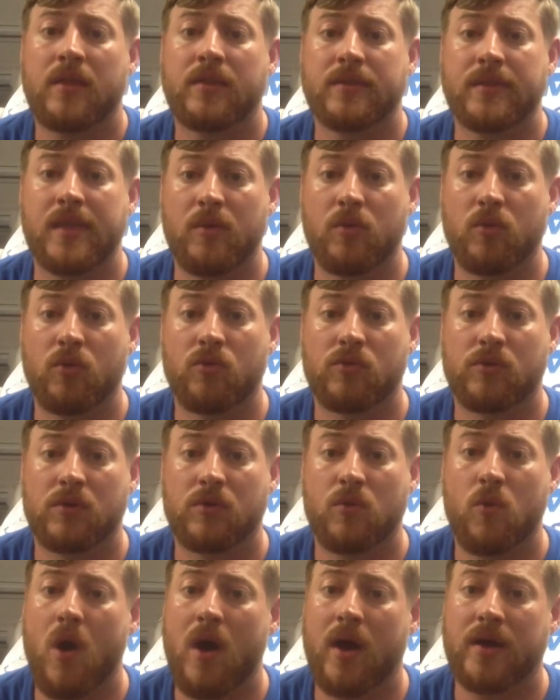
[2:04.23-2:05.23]
They will
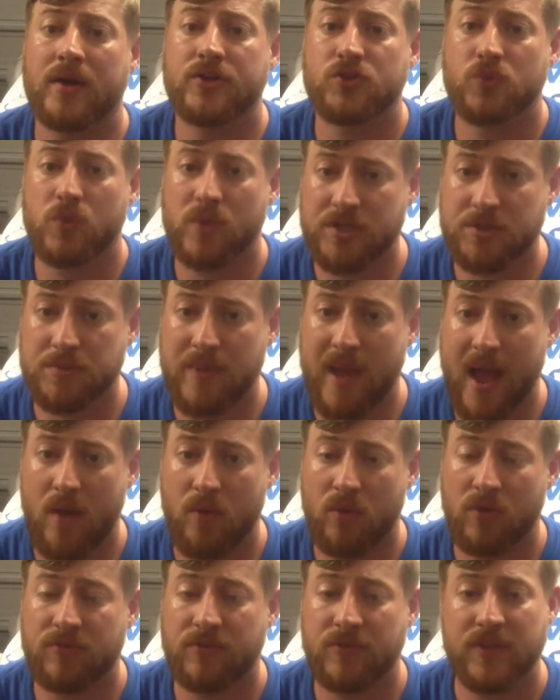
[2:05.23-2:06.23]
require switch
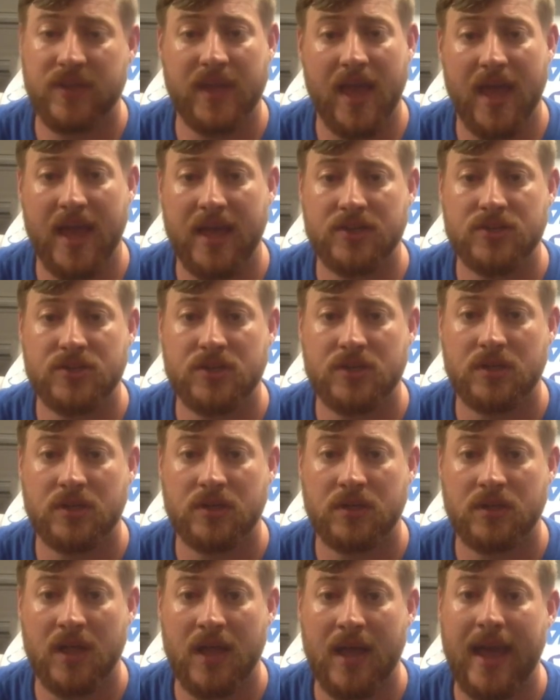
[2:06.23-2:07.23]
power for the gauge
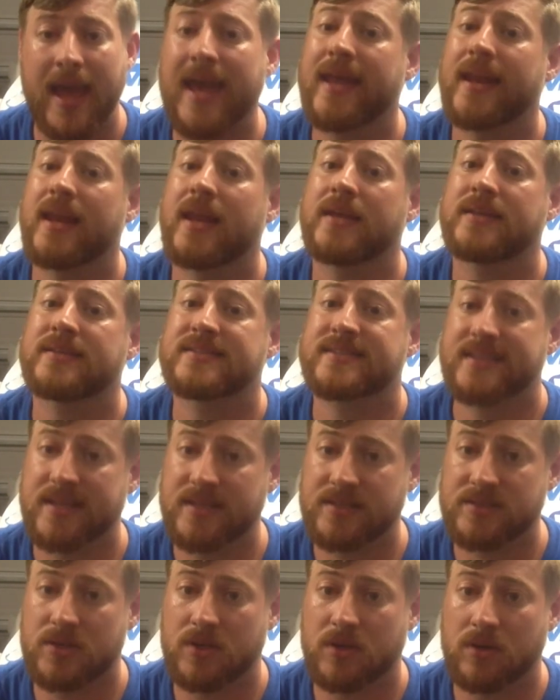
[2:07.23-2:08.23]
and a
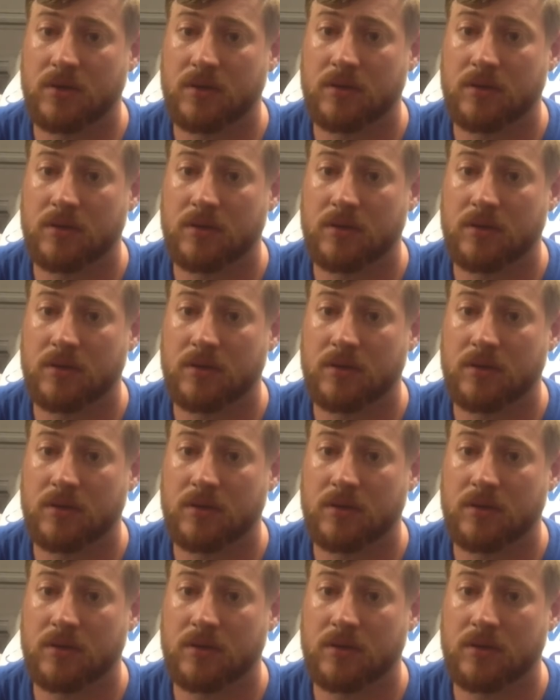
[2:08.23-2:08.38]
sensor